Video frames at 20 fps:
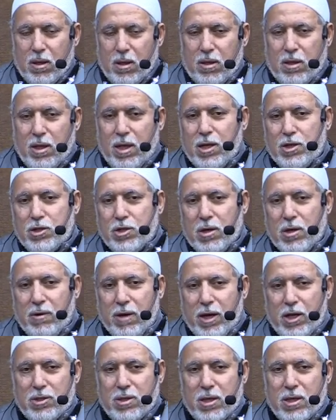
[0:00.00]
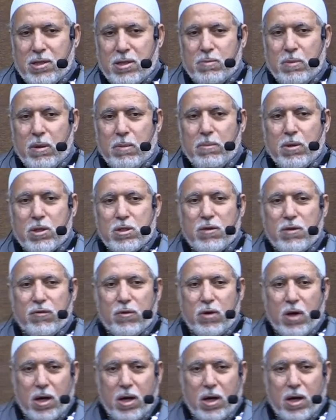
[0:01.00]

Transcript: their generation's members of